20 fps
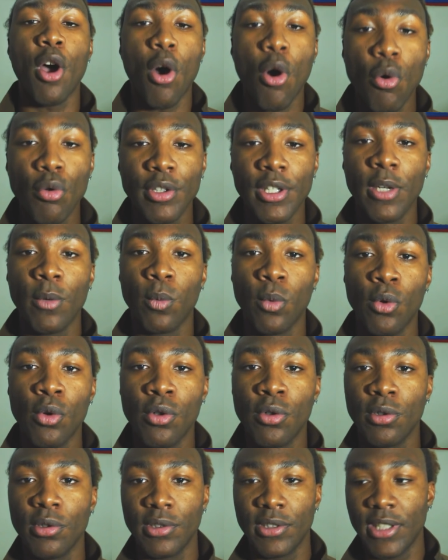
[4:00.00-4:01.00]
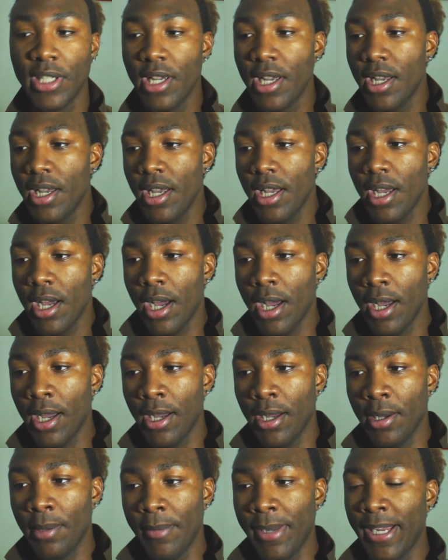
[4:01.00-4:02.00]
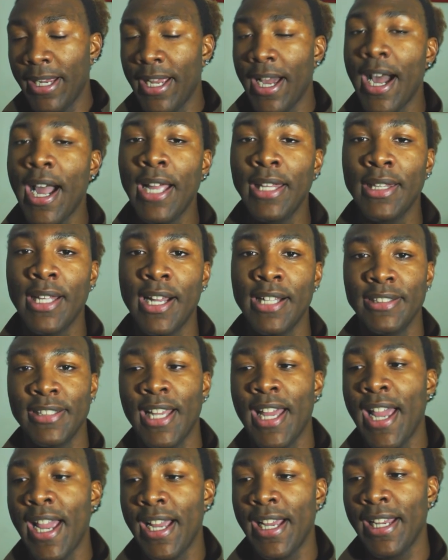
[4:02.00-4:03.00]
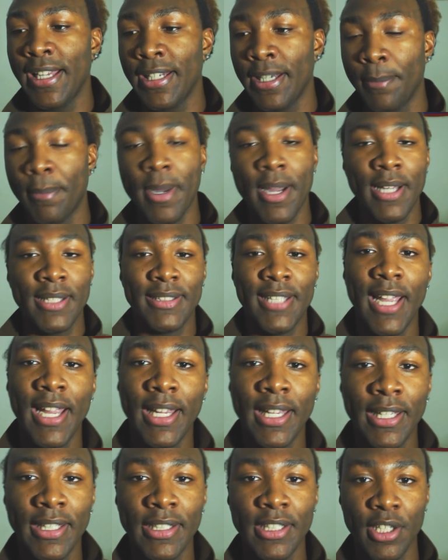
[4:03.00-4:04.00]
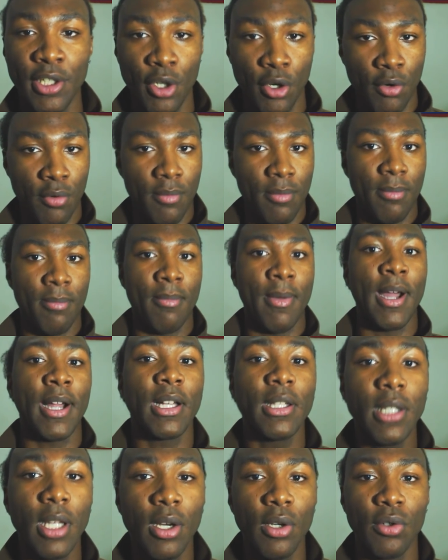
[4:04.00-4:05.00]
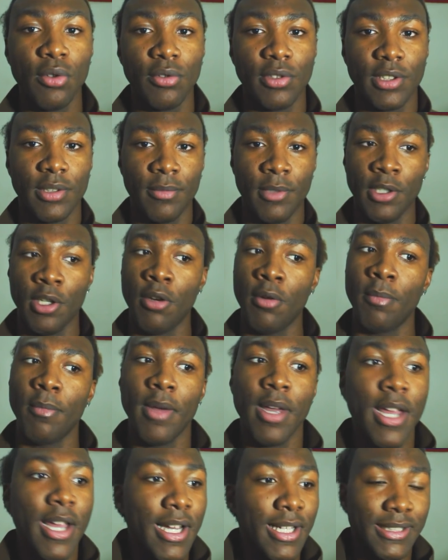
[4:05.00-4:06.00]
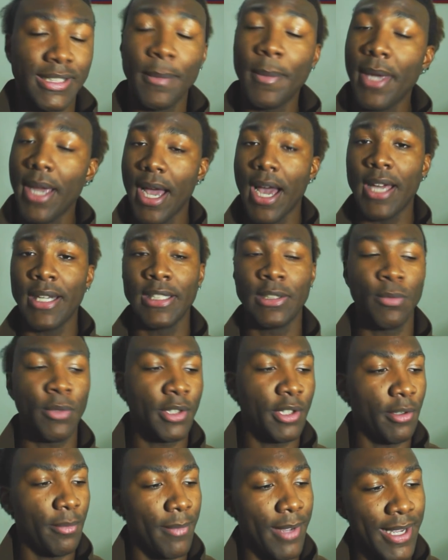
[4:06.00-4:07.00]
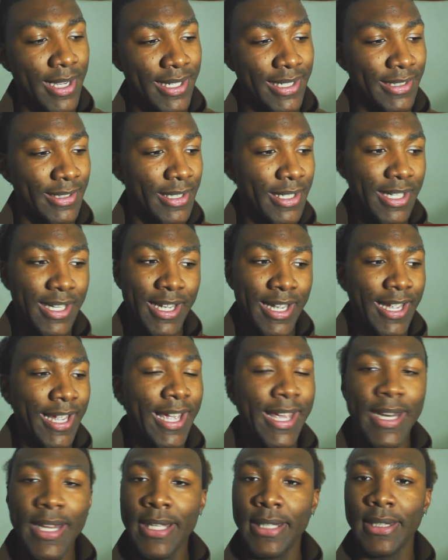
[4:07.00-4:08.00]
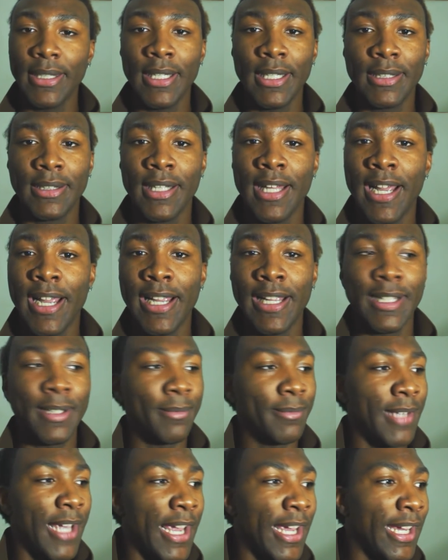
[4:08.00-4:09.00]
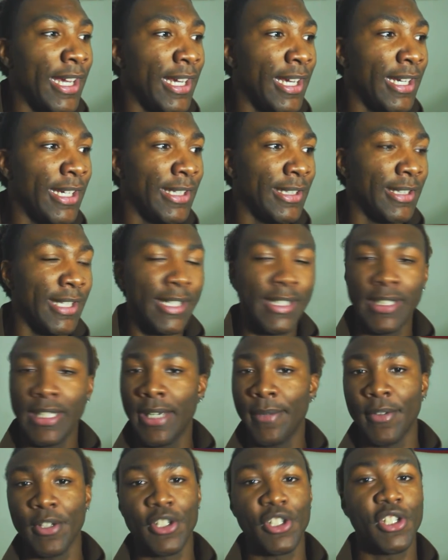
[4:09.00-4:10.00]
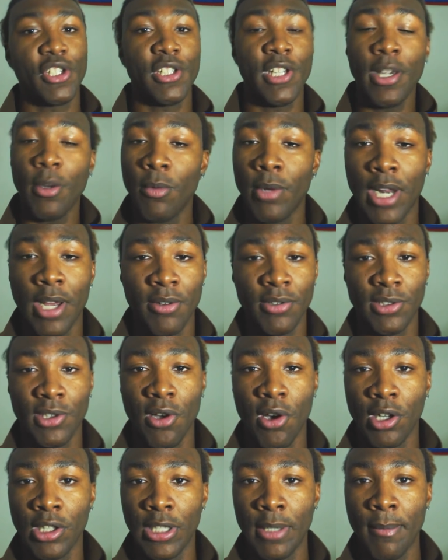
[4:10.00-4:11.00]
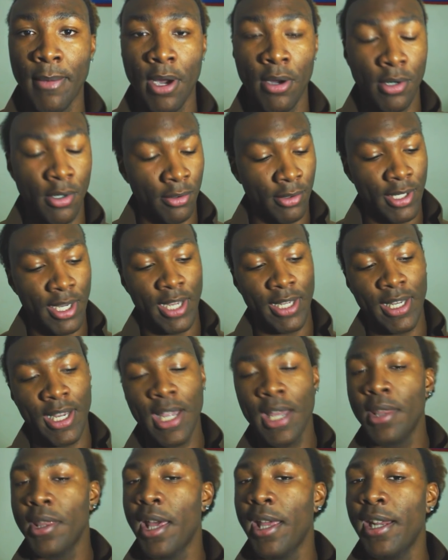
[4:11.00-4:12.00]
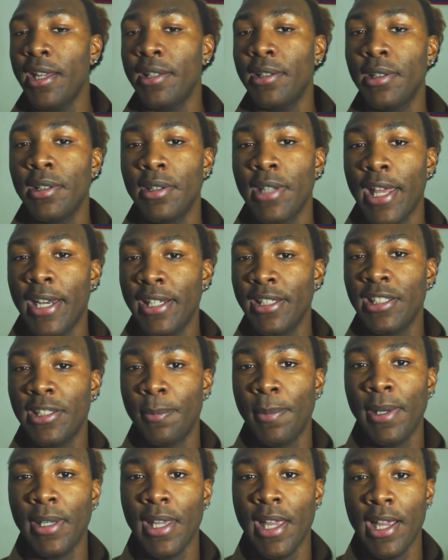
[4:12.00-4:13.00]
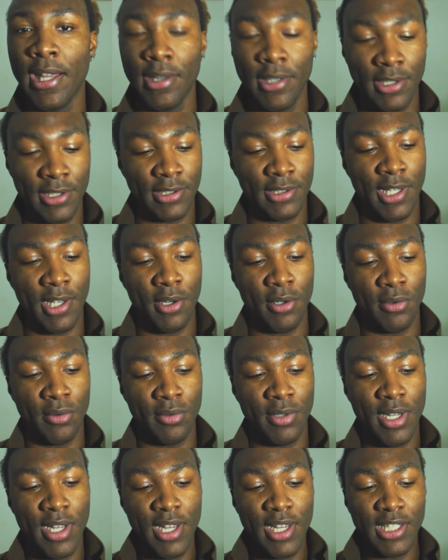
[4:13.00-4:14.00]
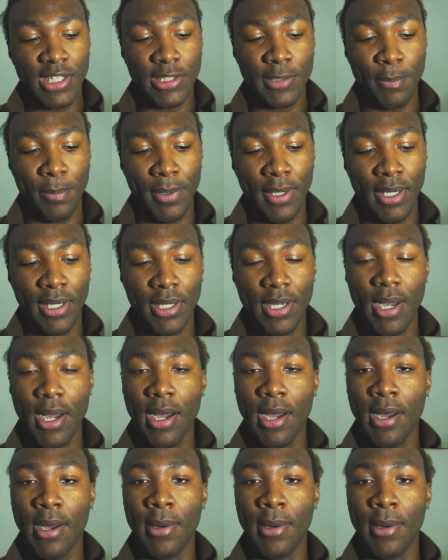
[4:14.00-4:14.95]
the only rules and guidelines I had upon taking, you know, my clothes. You know, to be honest with you, man, it didn't look like they didn't give a shit what I was talking about. Okay, yeah, they didn't speak English. They don't speak